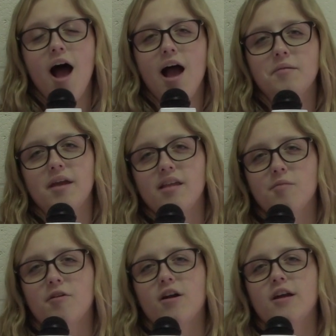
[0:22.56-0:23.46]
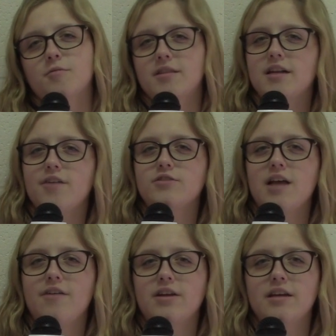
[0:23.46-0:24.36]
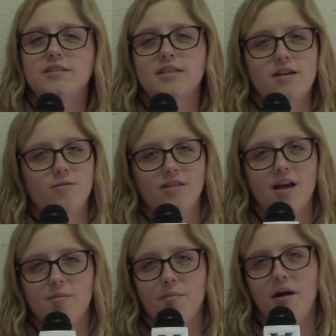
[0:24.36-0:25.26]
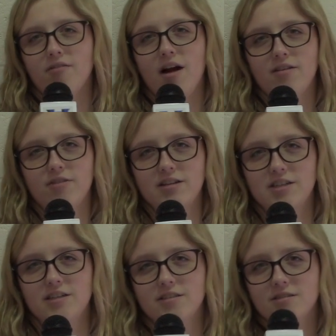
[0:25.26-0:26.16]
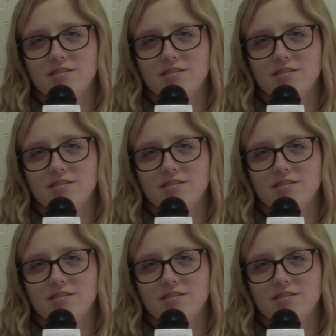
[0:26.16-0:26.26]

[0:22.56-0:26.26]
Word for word: I'm Kaeli McGrath with The Devil's Advocate, seeing what the hype about Roddy Ricch is.